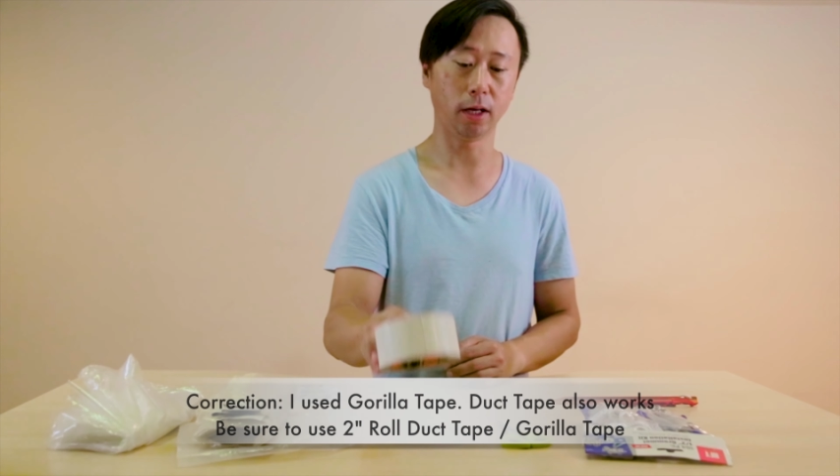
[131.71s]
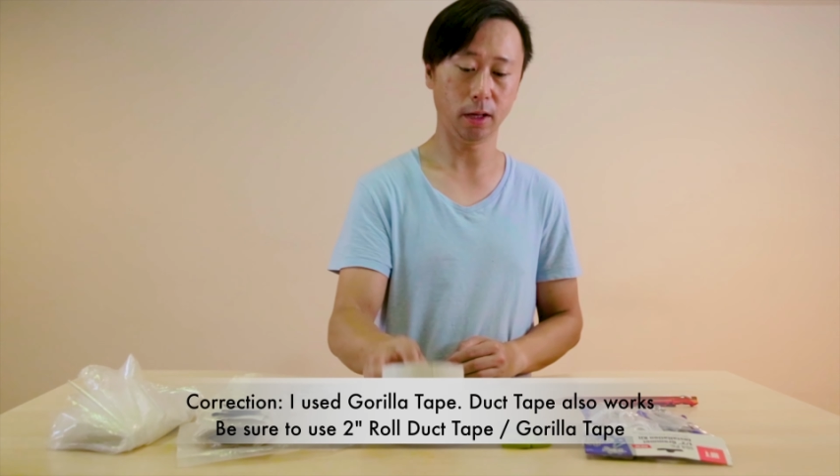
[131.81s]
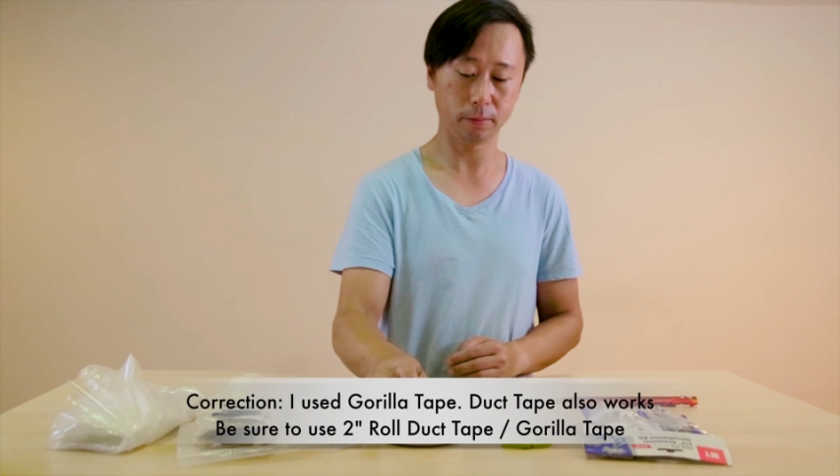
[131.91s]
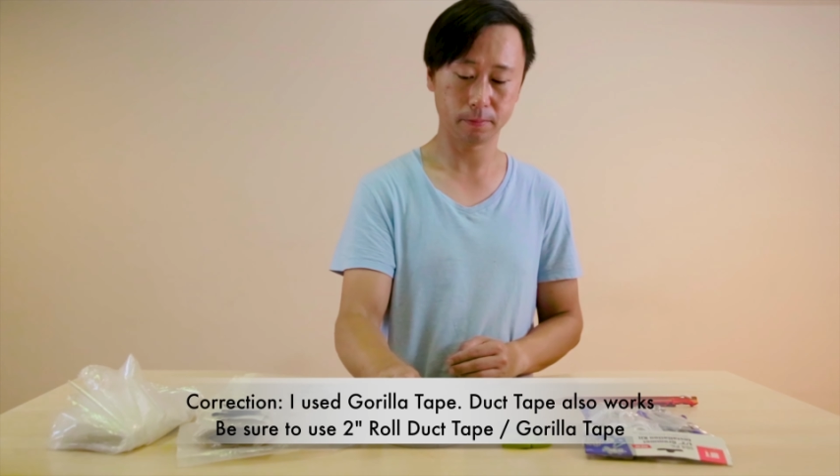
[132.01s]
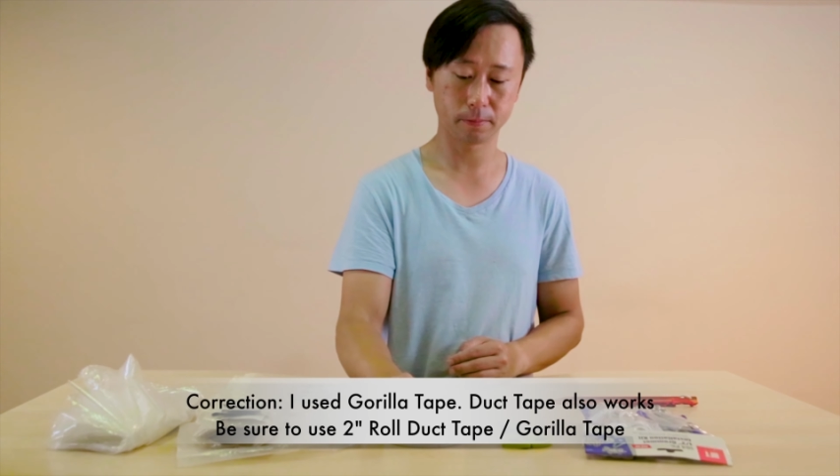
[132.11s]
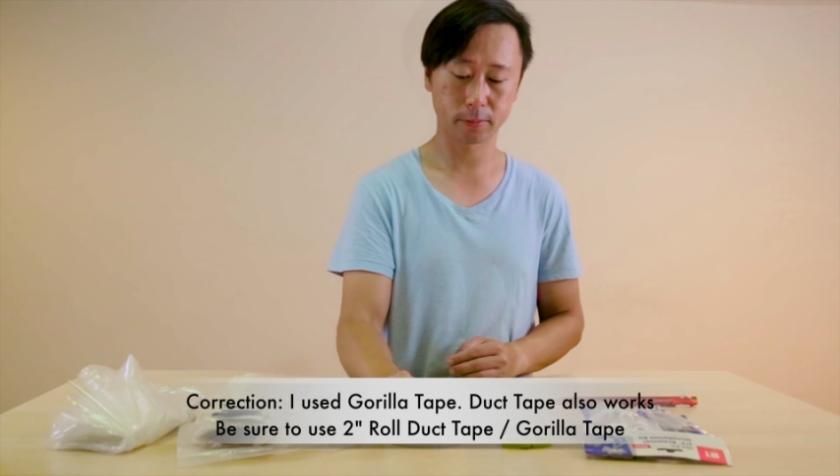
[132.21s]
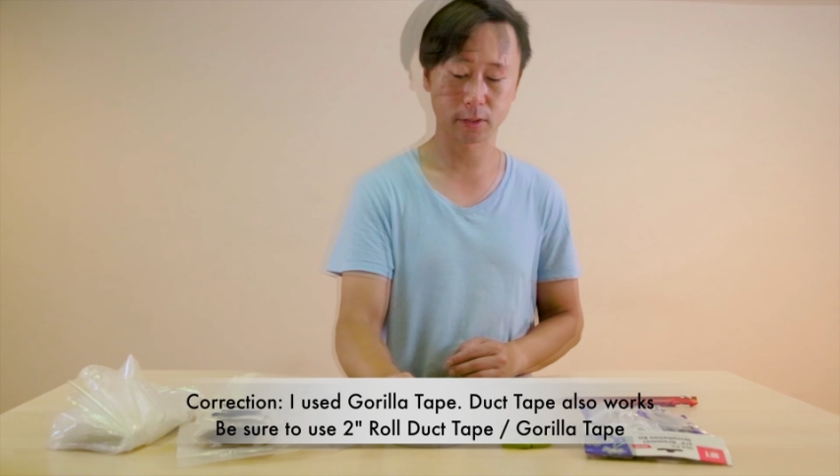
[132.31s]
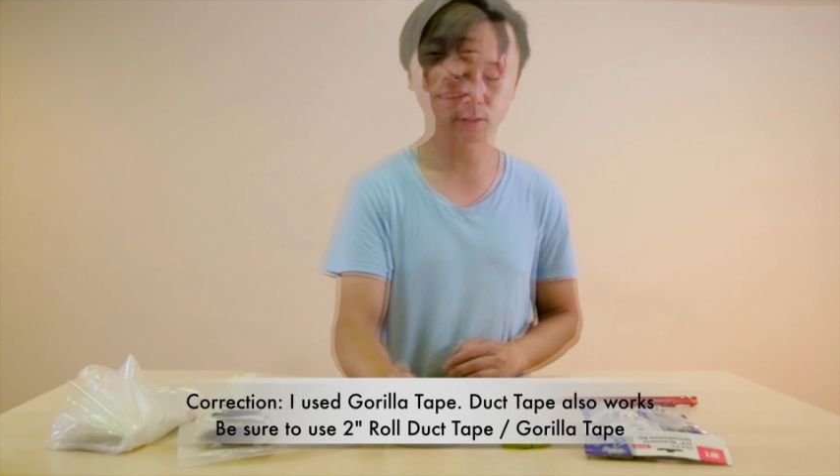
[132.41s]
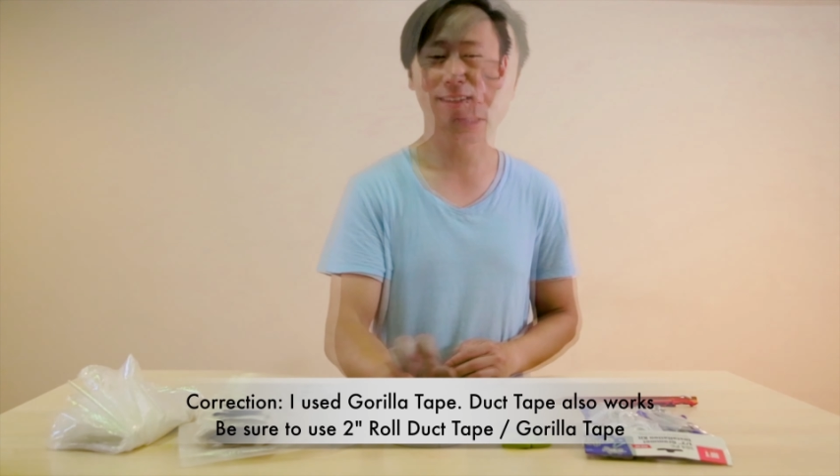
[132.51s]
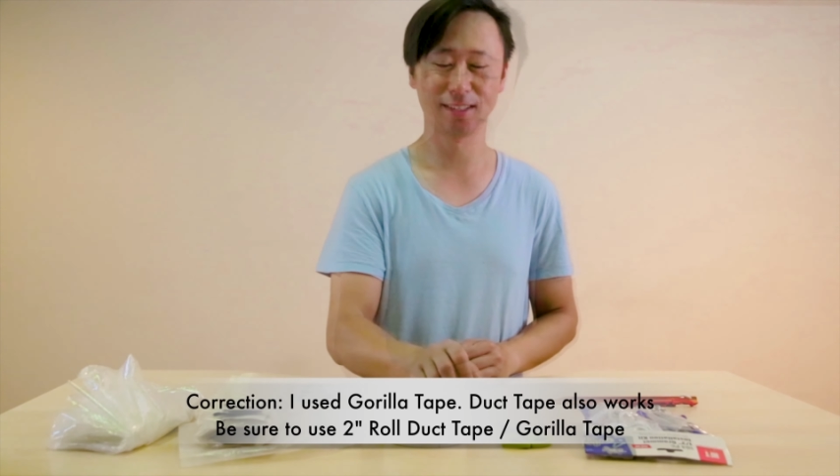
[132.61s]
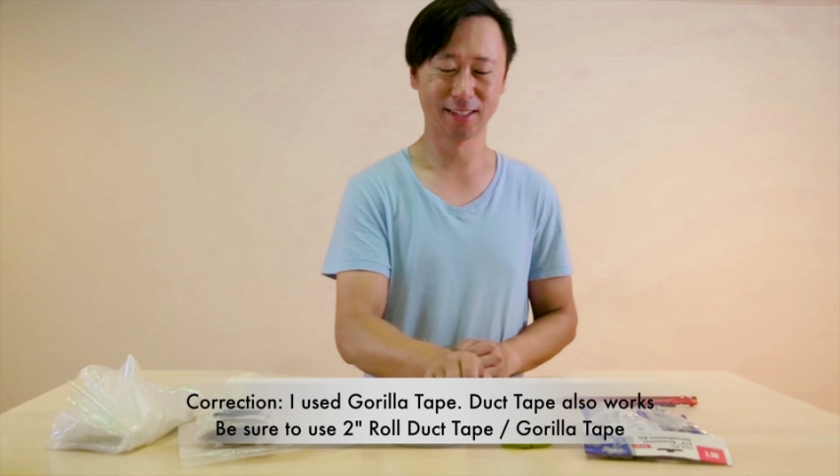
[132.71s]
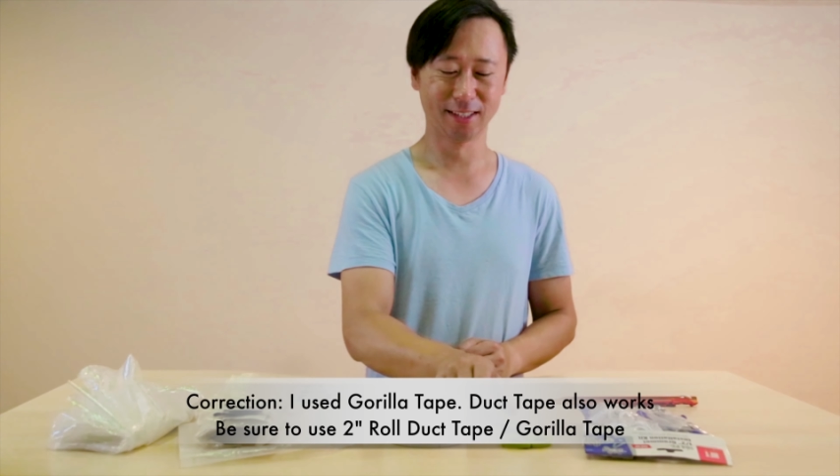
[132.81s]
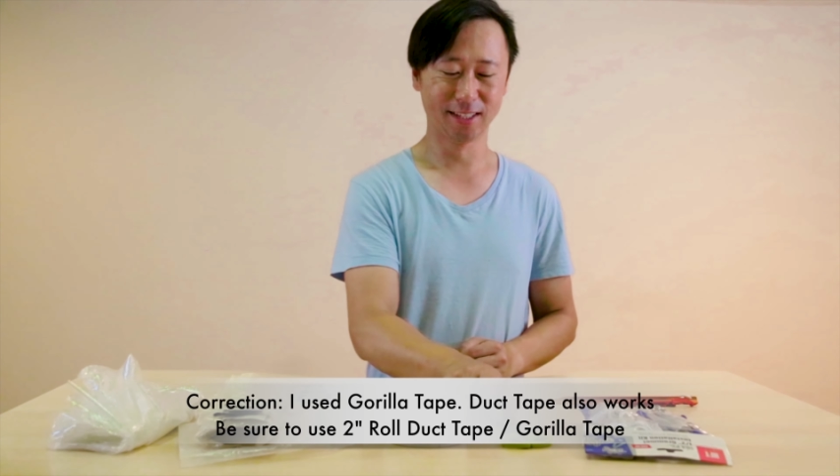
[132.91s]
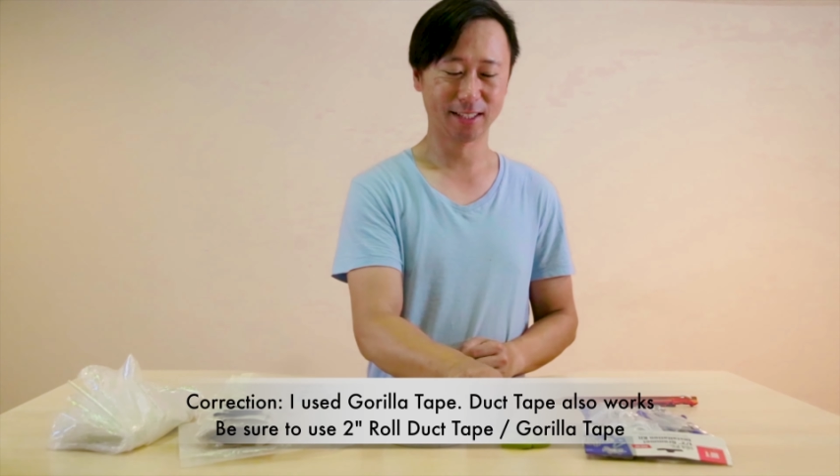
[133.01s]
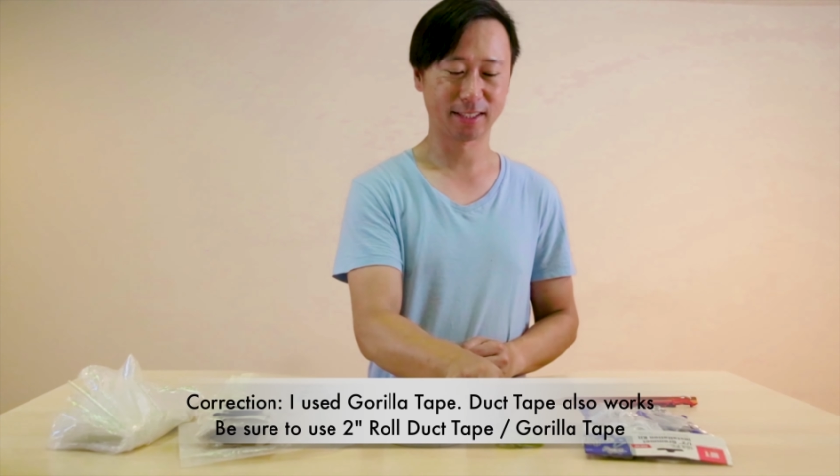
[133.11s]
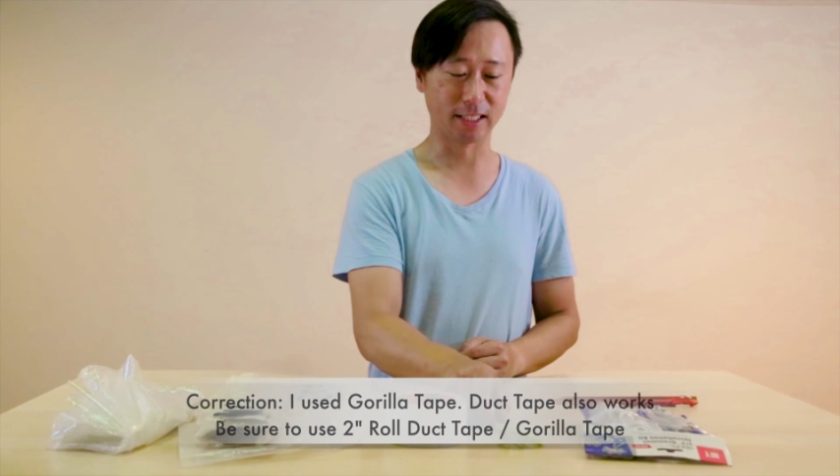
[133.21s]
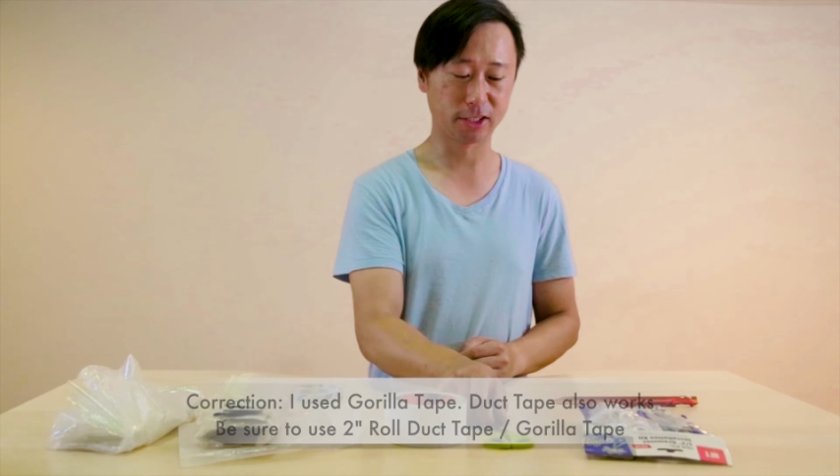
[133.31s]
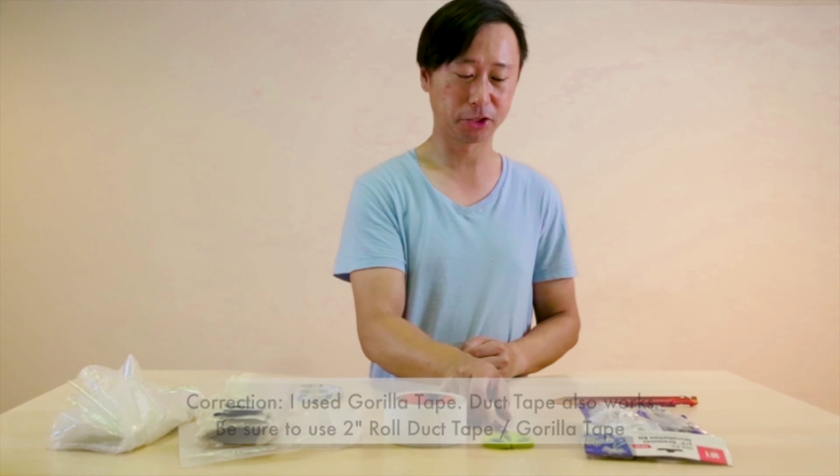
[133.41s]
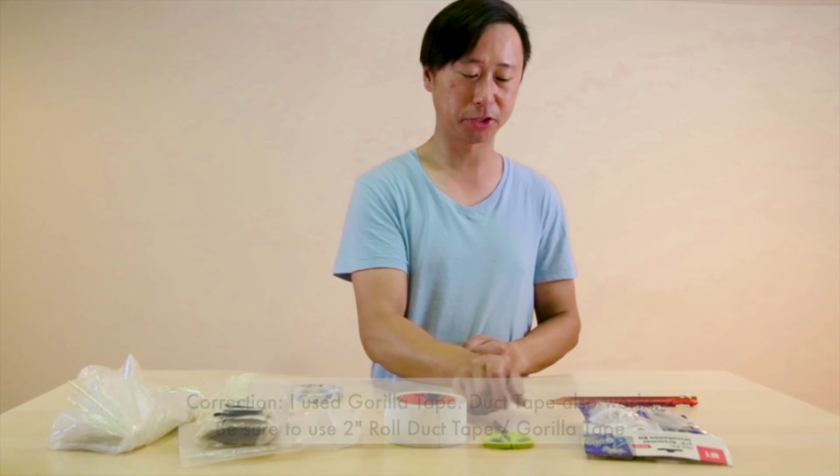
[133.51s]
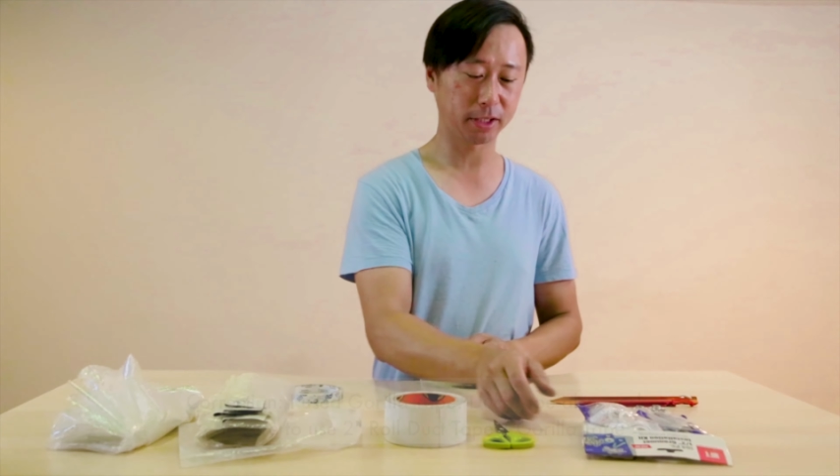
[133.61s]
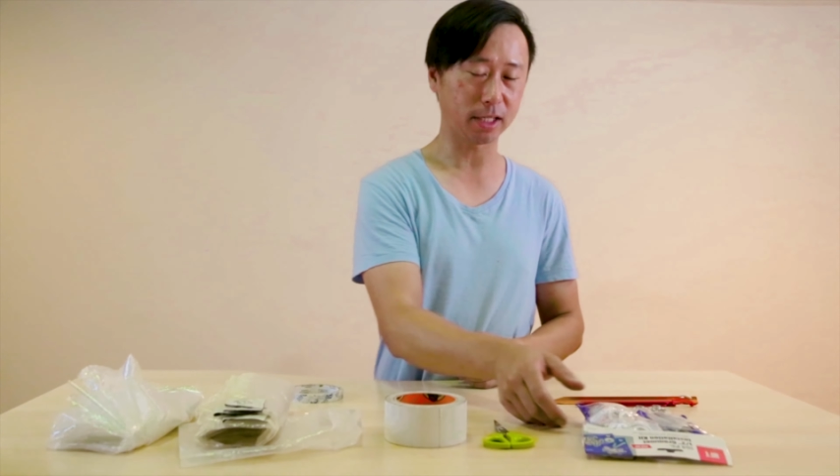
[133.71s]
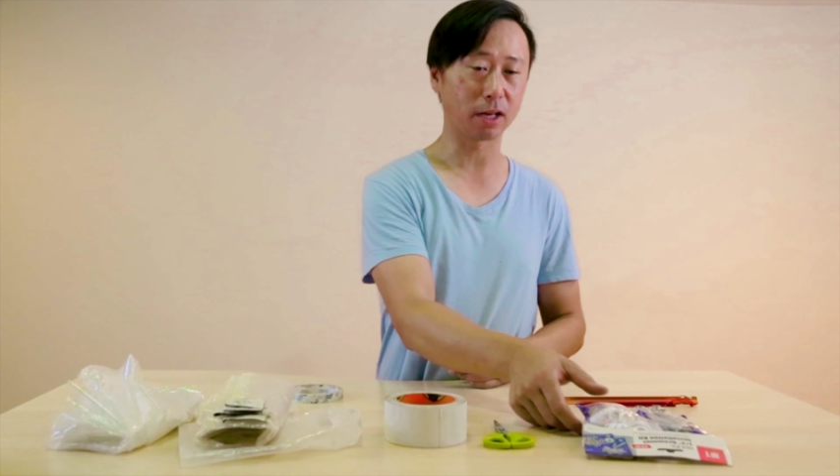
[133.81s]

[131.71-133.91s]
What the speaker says: duct tape, scissors,